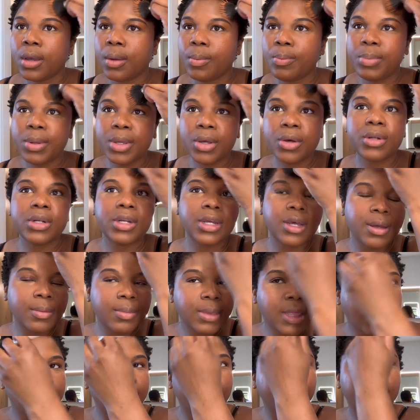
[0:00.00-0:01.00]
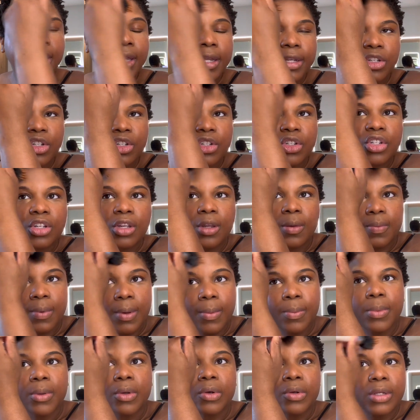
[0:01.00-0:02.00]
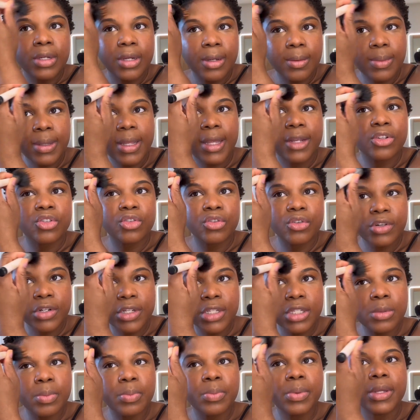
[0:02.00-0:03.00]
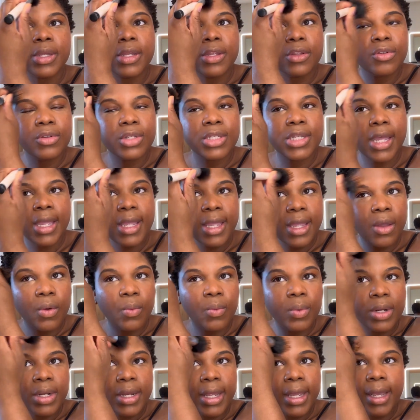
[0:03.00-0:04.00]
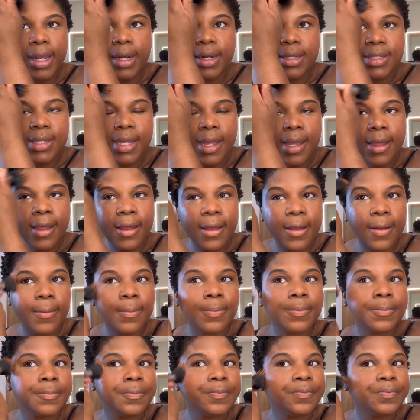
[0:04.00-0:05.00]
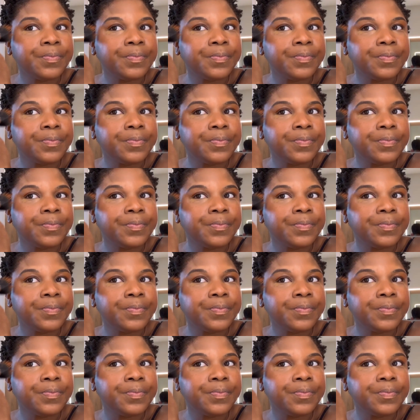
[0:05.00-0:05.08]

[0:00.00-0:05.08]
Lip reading: build up that relationship and build up that trust, but you take it one day at a time